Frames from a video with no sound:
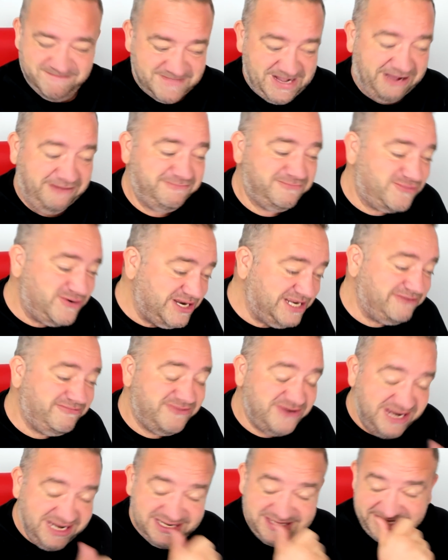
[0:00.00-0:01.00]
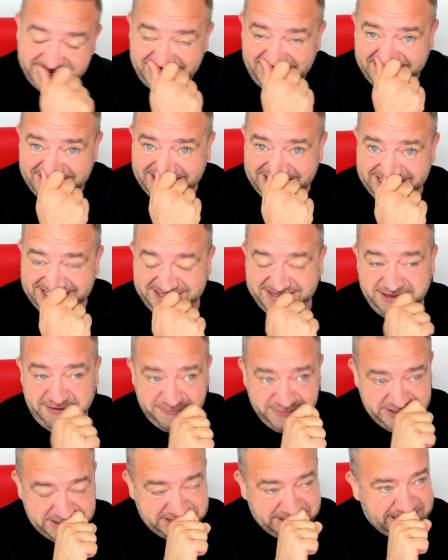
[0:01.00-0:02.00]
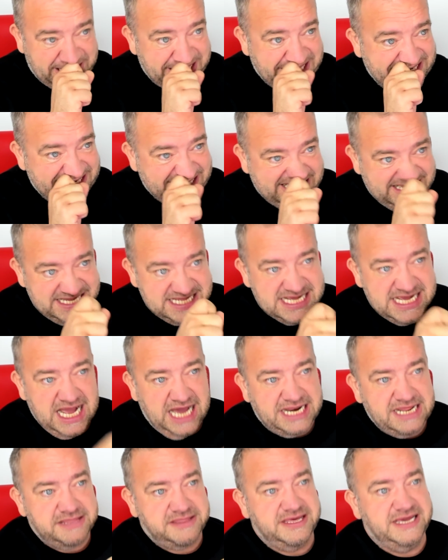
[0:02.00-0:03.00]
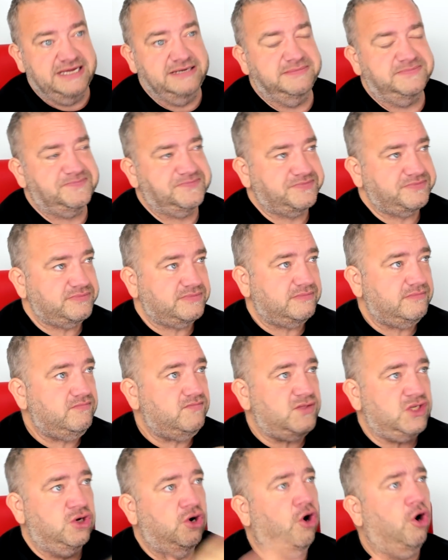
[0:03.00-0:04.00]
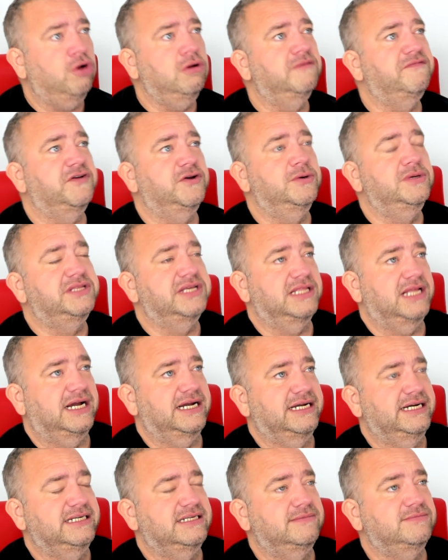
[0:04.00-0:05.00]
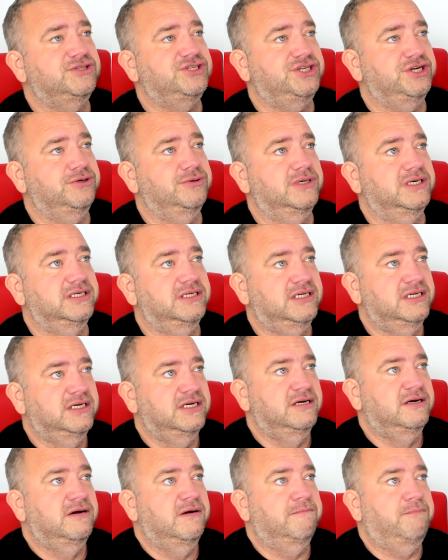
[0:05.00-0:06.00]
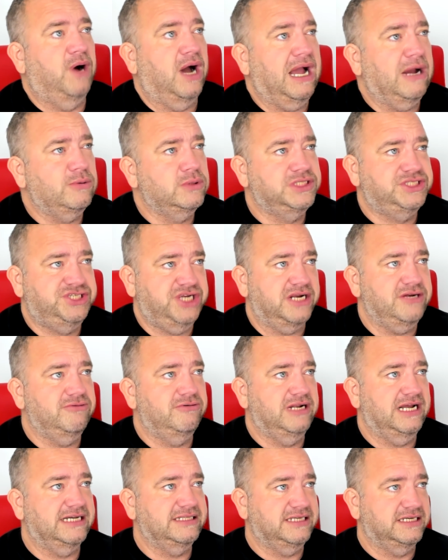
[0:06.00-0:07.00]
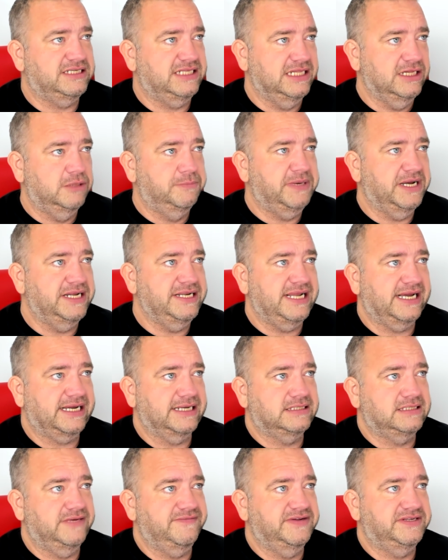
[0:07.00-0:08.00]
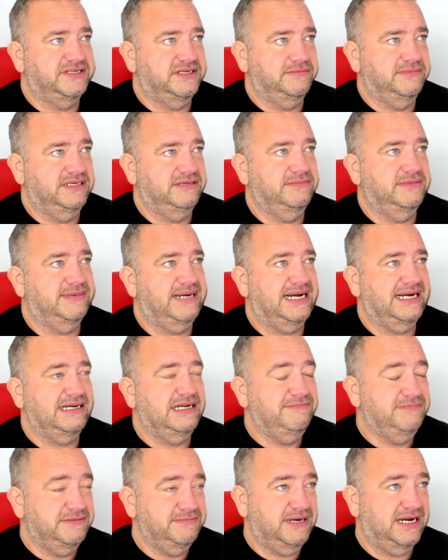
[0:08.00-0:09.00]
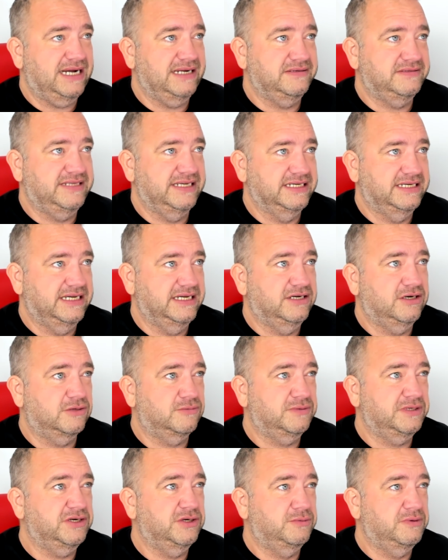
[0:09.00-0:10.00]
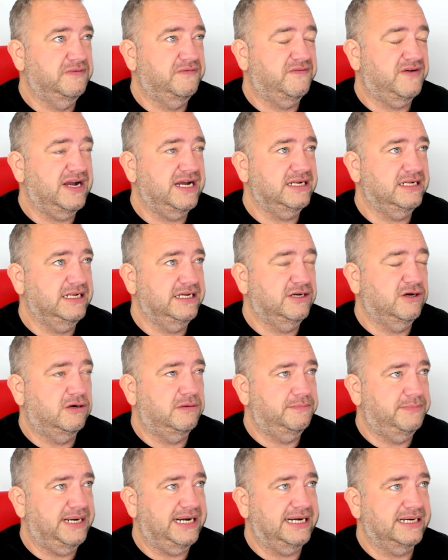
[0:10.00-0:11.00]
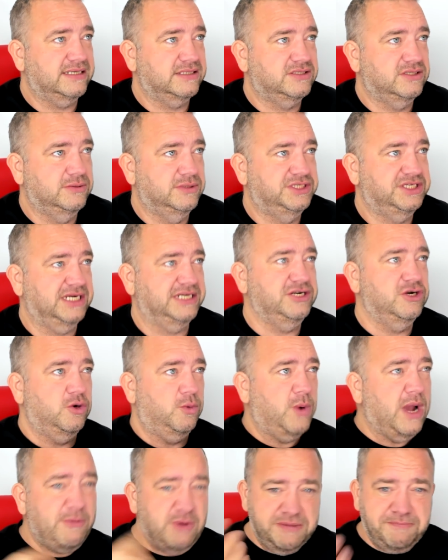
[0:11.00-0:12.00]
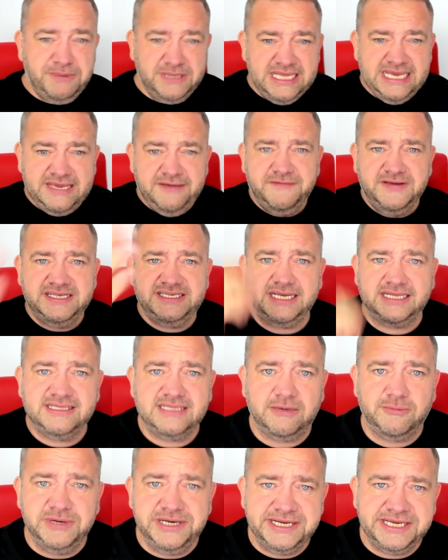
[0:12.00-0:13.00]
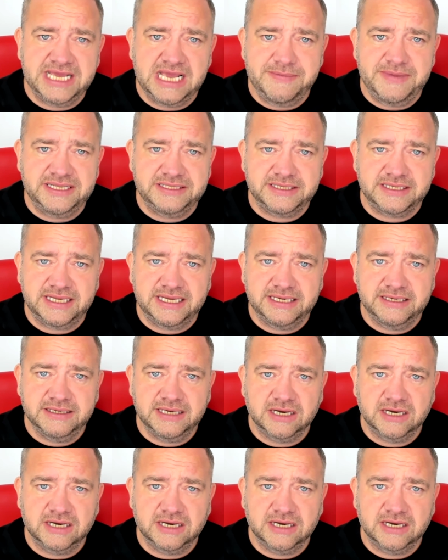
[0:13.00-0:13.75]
I'm really, really delighted. I'm really delighted. And I think all of you are delighted, I'm sure. But I was genuinely had this little bit of negativity in my, in my mind, thinking, God, you know, we finally got back to a, you know, where we believe. He said that when he came in, didn't he?